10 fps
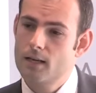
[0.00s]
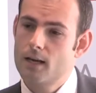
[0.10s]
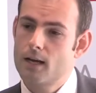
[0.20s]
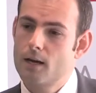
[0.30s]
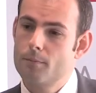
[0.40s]

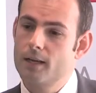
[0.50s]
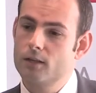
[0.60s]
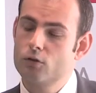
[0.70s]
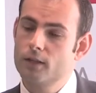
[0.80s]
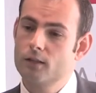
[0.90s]

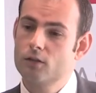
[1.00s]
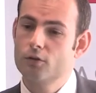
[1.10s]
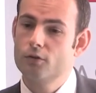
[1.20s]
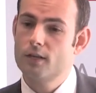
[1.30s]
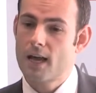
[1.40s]
It could
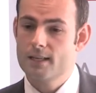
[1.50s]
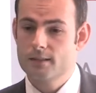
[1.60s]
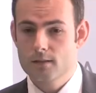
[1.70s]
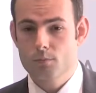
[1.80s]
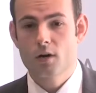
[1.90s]
include,
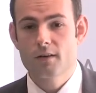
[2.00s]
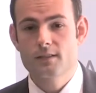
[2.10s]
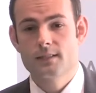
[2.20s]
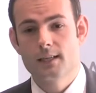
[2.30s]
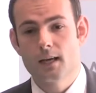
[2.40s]
as the
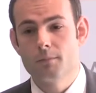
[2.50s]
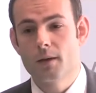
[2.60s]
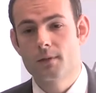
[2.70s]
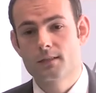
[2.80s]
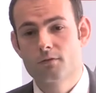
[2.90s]
privacy
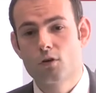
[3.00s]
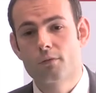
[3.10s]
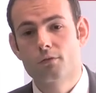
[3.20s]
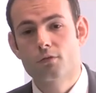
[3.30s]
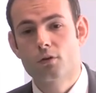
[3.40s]
amendments have
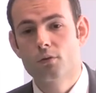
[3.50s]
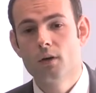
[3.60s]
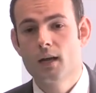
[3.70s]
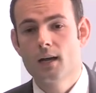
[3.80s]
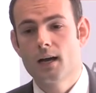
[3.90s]
gone
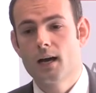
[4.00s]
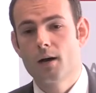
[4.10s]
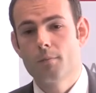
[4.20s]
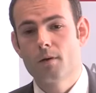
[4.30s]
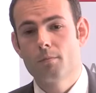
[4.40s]
through,
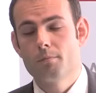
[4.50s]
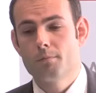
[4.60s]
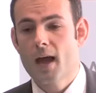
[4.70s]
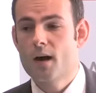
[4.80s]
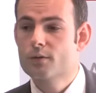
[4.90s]

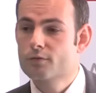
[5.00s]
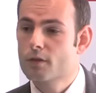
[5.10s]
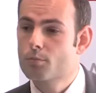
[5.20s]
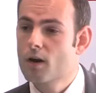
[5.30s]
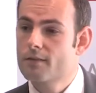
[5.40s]
powers for
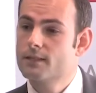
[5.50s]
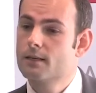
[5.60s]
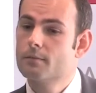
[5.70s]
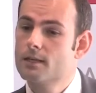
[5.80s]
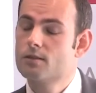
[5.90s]
the Privacy
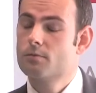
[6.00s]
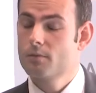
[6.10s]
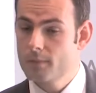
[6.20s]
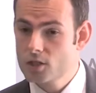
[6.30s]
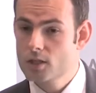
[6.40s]

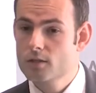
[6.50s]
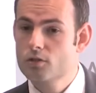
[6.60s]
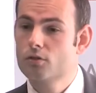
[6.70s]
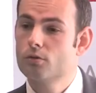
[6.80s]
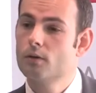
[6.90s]
Commissioner
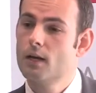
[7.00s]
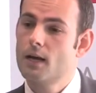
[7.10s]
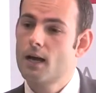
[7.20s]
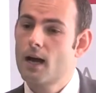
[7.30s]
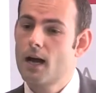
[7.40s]
to
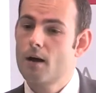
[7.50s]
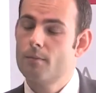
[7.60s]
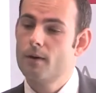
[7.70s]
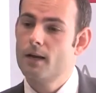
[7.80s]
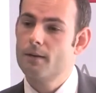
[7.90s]

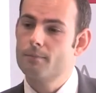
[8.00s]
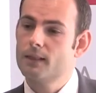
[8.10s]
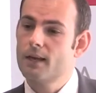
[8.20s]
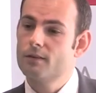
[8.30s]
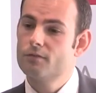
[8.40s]

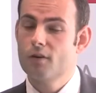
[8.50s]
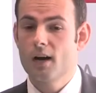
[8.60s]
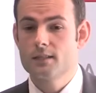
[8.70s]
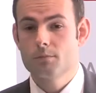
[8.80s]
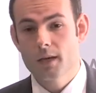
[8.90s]
levy
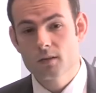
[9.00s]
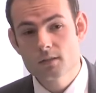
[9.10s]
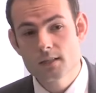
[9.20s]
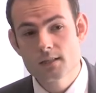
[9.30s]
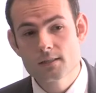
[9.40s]
fines and
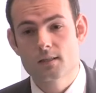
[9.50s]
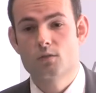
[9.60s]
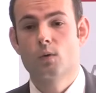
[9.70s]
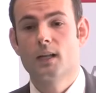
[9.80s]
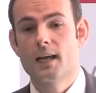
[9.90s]
penalties,
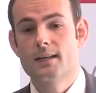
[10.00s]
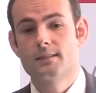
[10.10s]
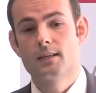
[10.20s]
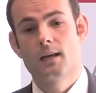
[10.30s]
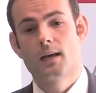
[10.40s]
as well
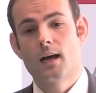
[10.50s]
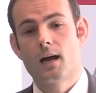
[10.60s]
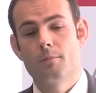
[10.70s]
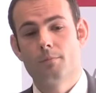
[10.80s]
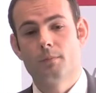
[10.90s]
as
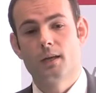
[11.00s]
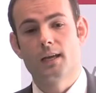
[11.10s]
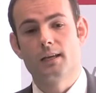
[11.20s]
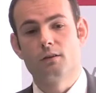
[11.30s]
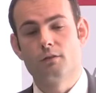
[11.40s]

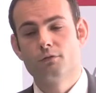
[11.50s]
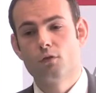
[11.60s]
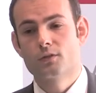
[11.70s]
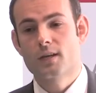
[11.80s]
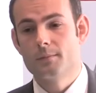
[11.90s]

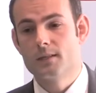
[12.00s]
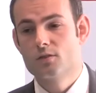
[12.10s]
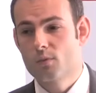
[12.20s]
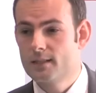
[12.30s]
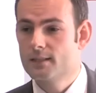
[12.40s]
force
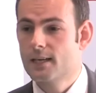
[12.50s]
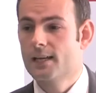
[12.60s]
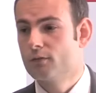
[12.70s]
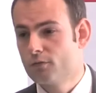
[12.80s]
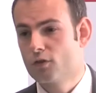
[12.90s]
companies to
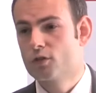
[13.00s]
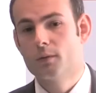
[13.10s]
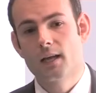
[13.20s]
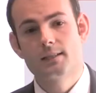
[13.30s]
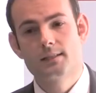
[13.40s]
undertake
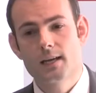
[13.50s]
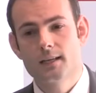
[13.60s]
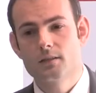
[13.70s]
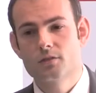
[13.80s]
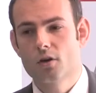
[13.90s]
enforceable undertakings.